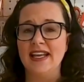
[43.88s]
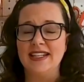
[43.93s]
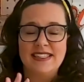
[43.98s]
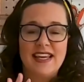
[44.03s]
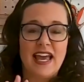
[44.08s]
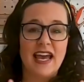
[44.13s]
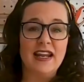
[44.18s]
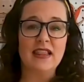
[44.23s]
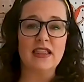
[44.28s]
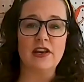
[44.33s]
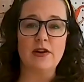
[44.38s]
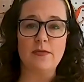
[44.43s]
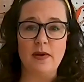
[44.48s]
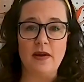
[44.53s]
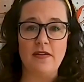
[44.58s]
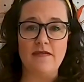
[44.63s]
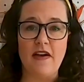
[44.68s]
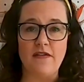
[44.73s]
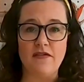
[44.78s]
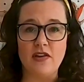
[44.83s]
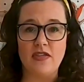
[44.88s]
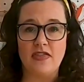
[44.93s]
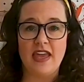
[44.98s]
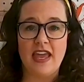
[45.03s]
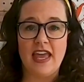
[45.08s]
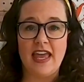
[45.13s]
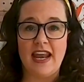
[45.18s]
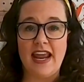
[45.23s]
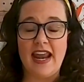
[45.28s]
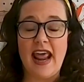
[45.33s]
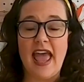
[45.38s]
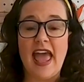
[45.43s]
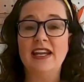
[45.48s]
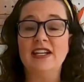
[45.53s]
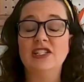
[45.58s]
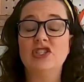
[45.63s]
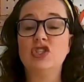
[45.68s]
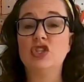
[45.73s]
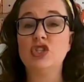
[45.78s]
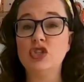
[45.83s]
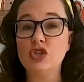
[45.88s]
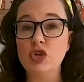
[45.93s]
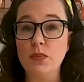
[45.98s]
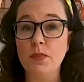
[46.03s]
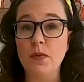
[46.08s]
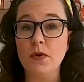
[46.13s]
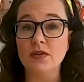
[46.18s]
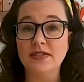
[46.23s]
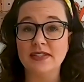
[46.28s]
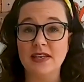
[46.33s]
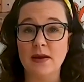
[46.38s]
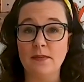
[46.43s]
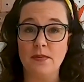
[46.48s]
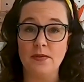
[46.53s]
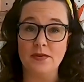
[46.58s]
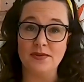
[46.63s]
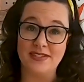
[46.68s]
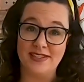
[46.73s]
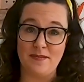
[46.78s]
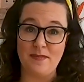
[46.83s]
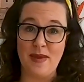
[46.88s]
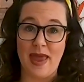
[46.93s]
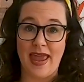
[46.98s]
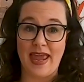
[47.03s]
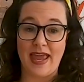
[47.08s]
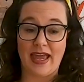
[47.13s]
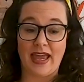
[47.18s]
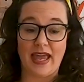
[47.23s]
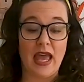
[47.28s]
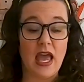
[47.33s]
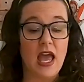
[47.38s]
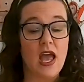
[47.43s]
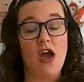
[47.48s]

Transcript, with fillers: It's got a little bit of everything in it and it's super simple to make.